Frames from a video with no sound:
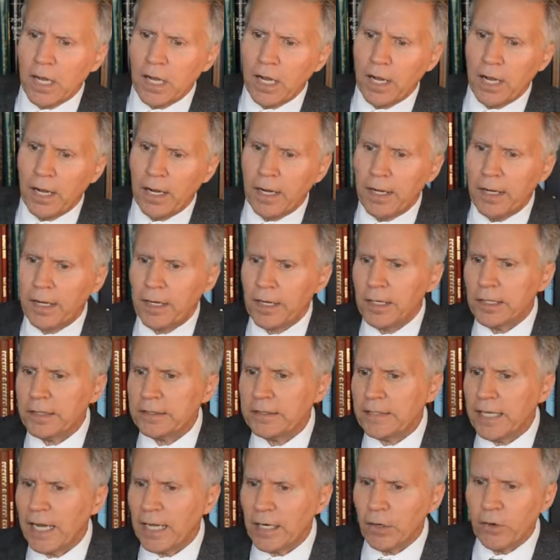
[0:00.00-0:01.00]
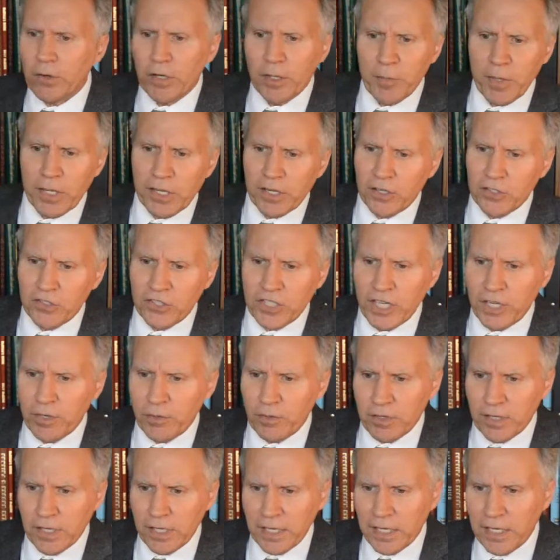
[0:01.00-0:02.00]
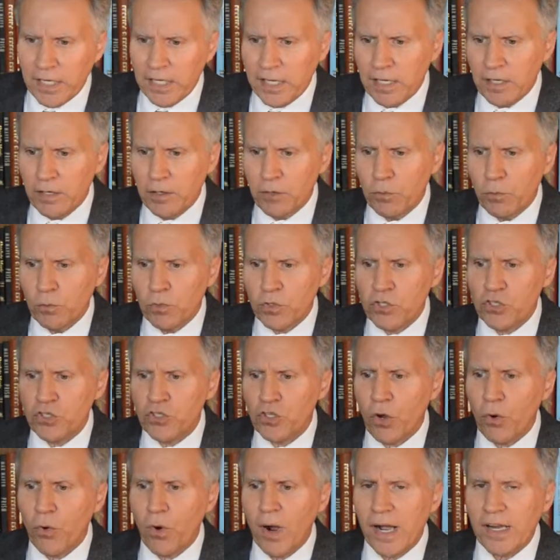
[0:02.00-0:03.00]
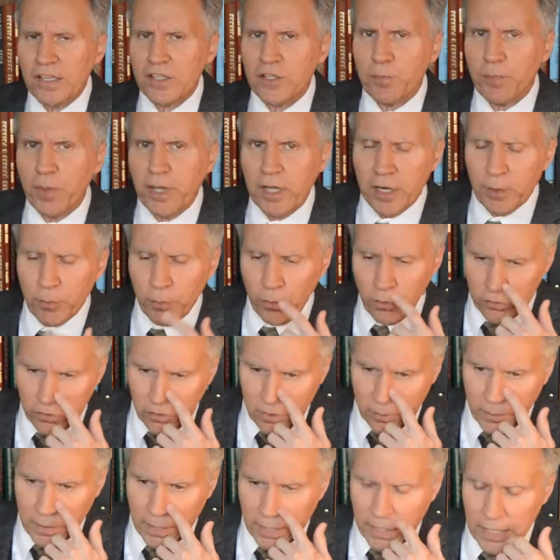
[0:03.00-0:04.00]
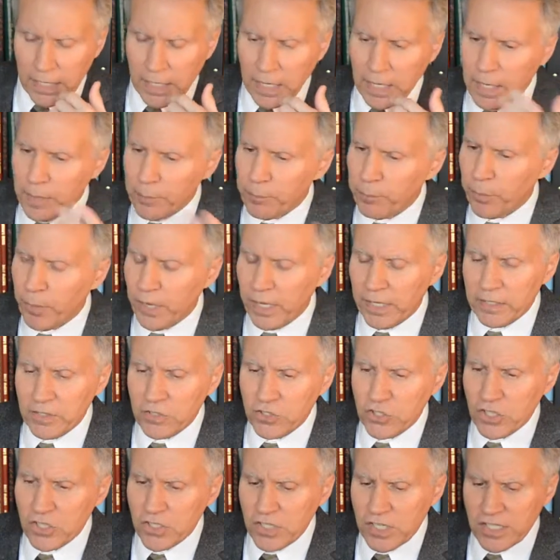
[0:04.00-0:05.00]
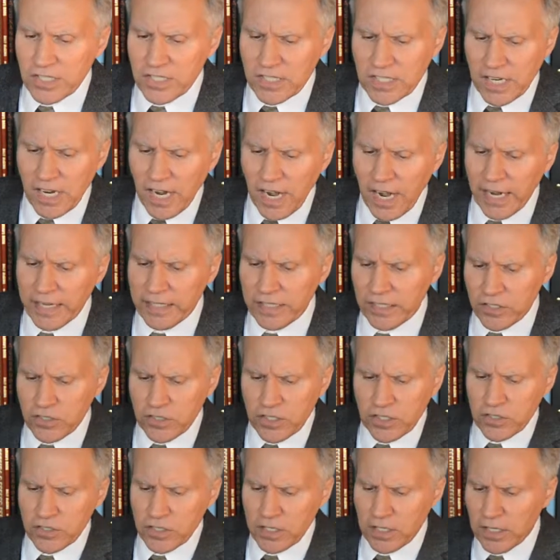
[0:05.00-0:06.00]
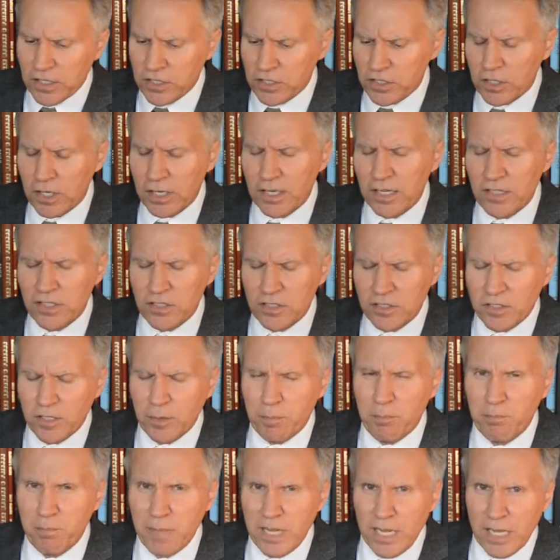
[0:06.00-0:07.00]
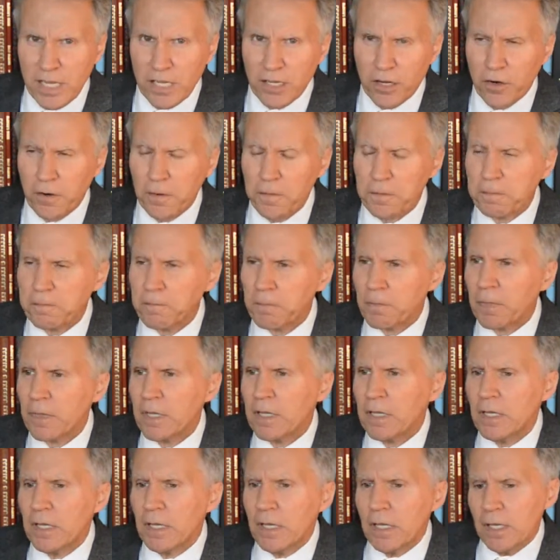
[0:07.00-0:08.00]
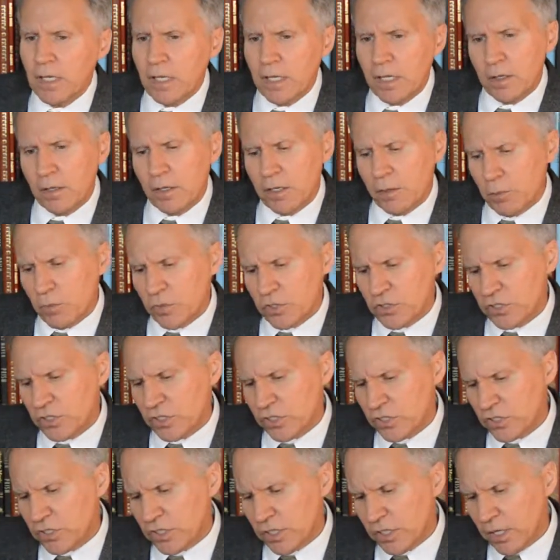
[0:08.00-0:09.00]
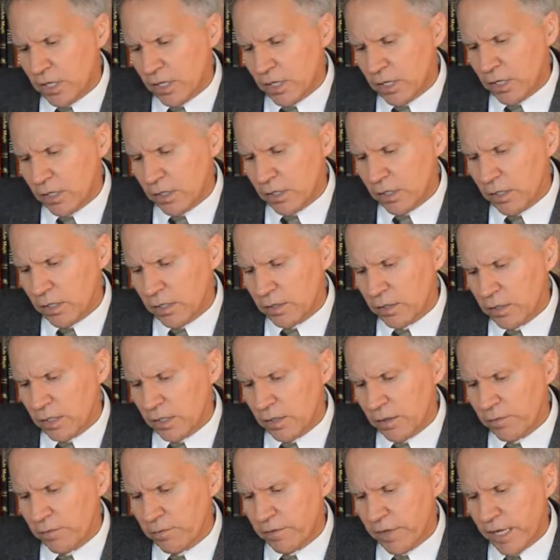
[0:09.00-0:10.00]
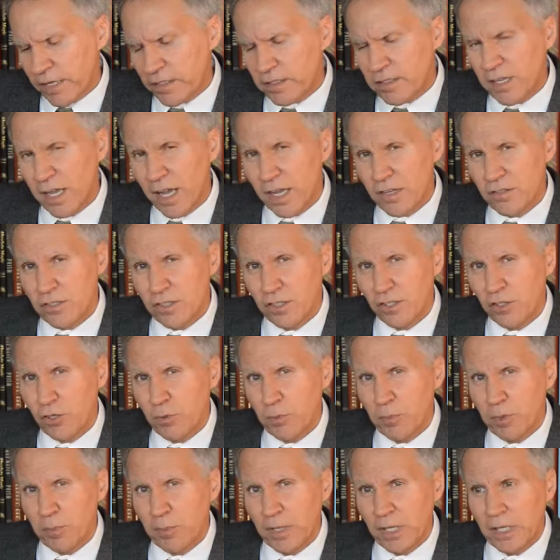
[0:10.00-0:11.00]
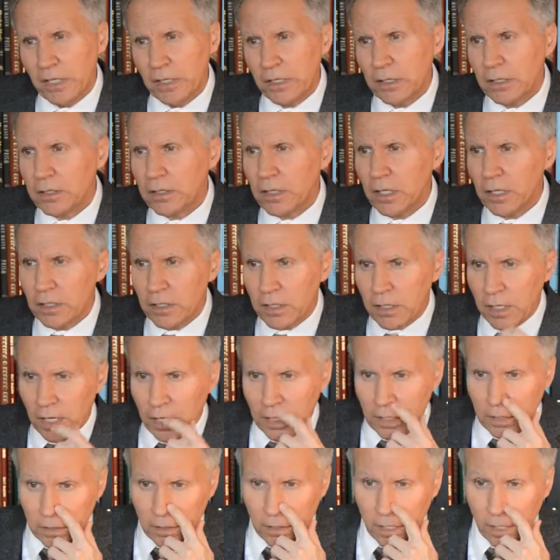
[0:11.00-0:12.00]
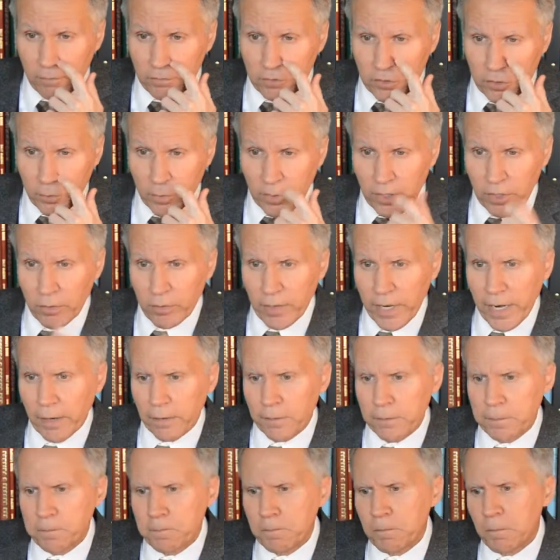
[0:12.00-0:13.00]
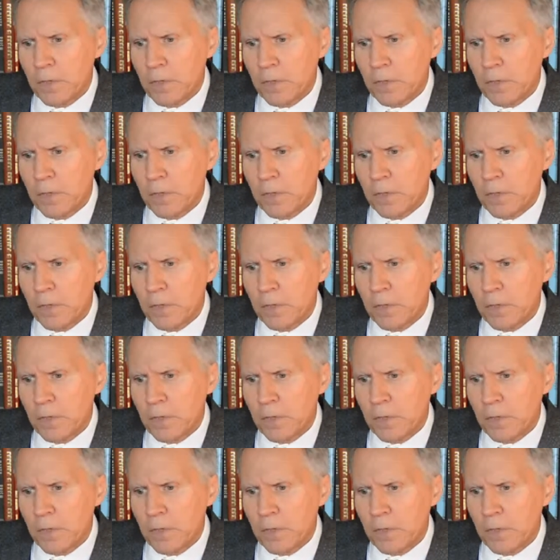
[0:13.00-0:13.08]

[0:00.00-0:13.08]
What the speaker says: Not only because he was so hospitable to me, but just his kindness, his demeanor. He was just a fantastic human being that I loved to be around.